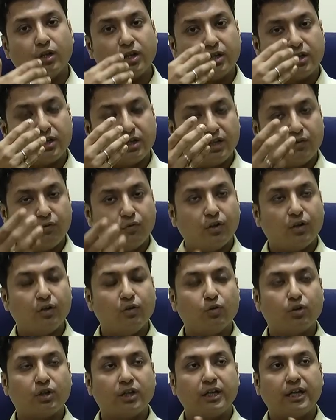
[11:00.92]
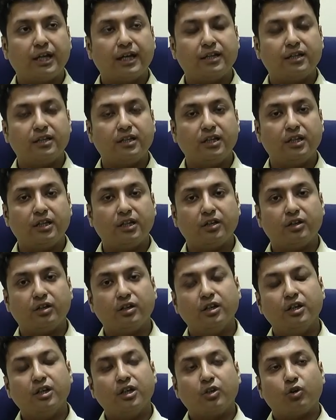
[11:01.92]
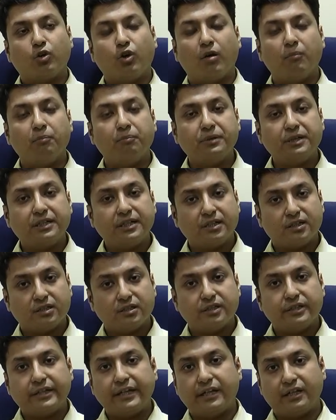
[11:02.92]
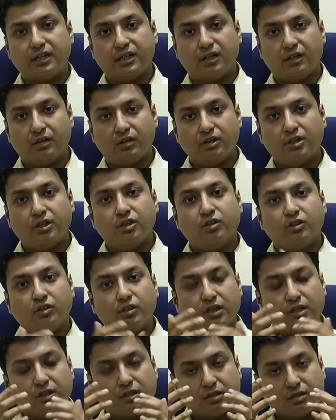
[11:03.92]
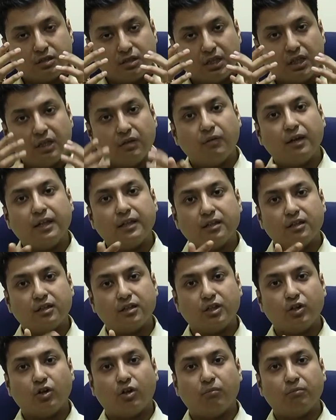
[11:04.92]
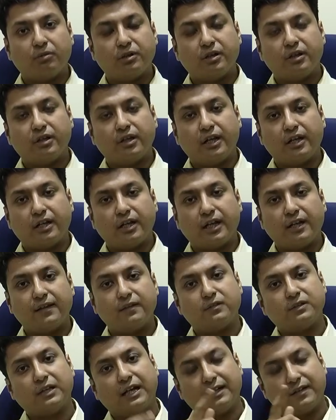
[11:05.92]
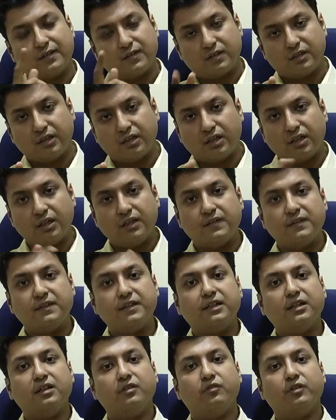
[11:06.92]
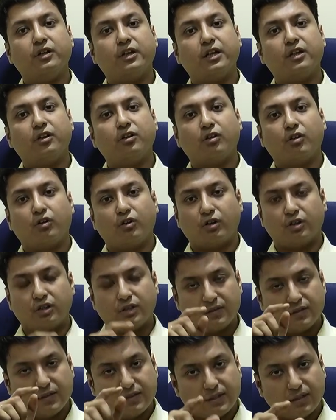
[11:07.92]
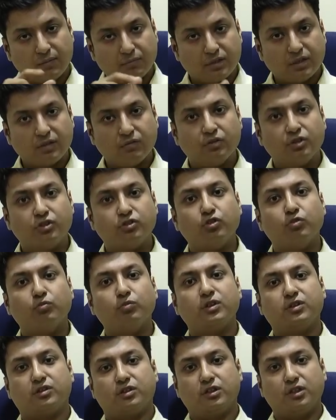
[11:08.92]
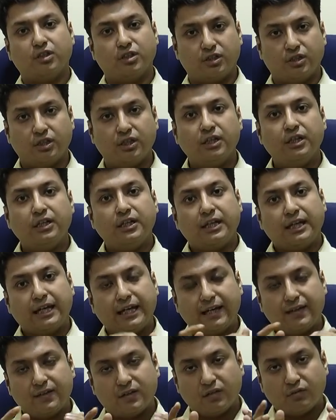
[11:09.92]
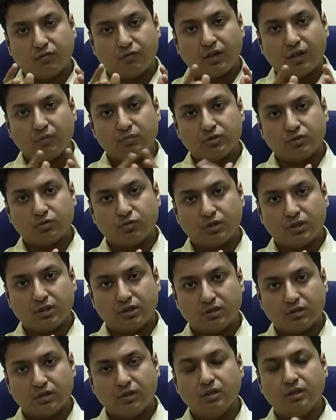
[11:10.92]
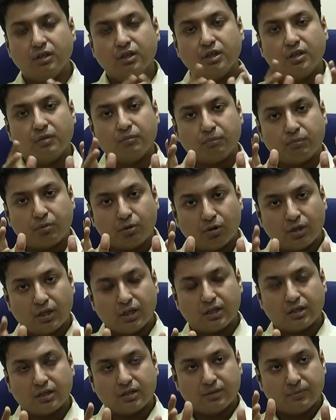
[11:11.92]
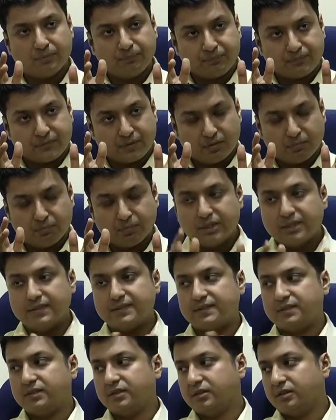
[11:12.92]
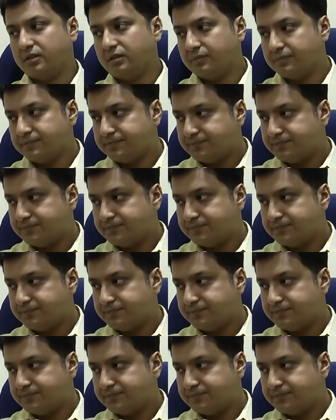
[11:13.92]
are looking at the competitor data, just see whether the competitor data is statistically significant or not. This is something which you must learn as a pharmaceutical product personnel.